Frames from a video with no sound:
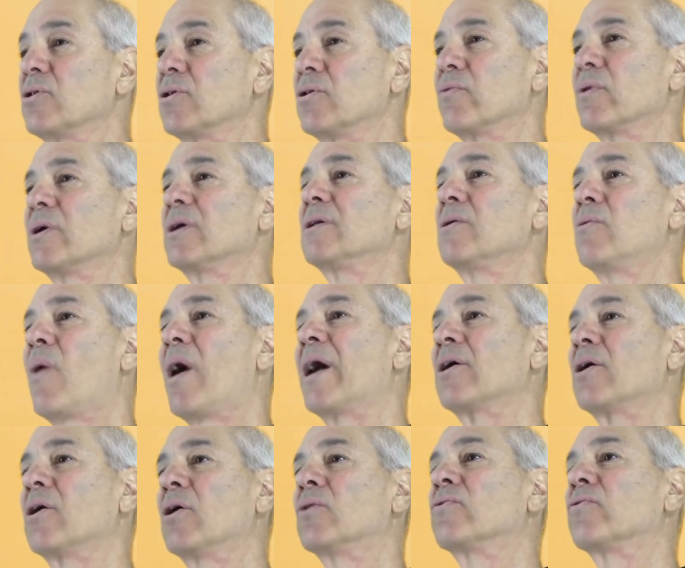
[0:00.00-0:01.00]
So you really
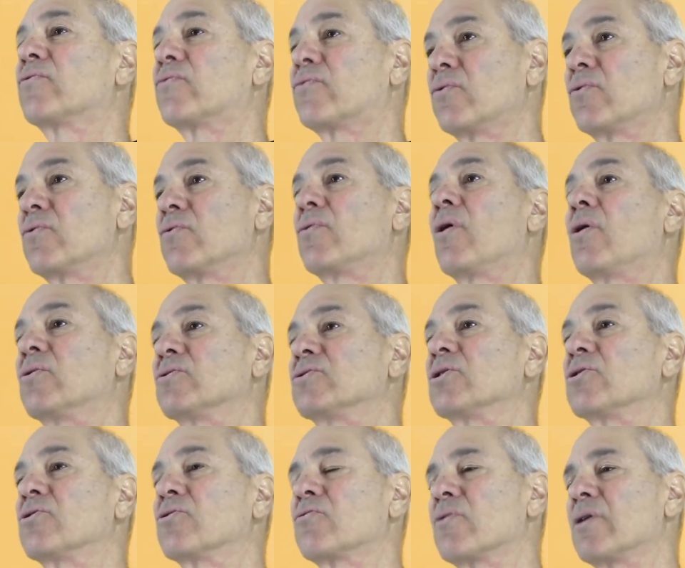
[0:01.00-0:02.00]
want to go through
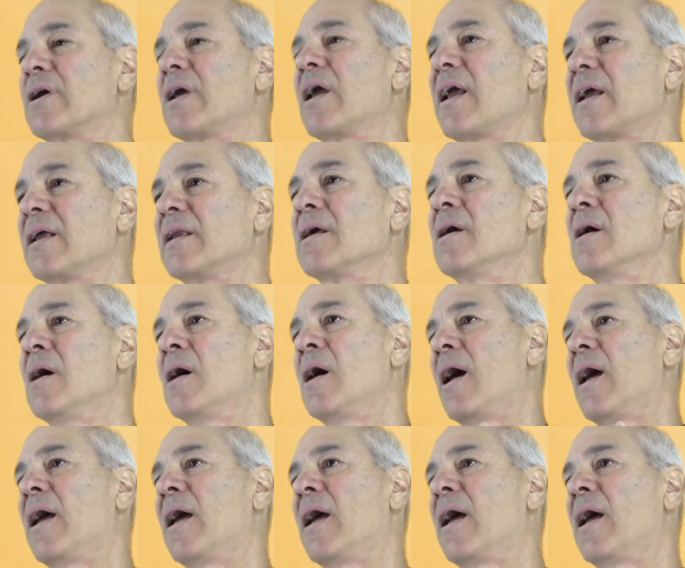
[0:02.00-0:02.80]
those and create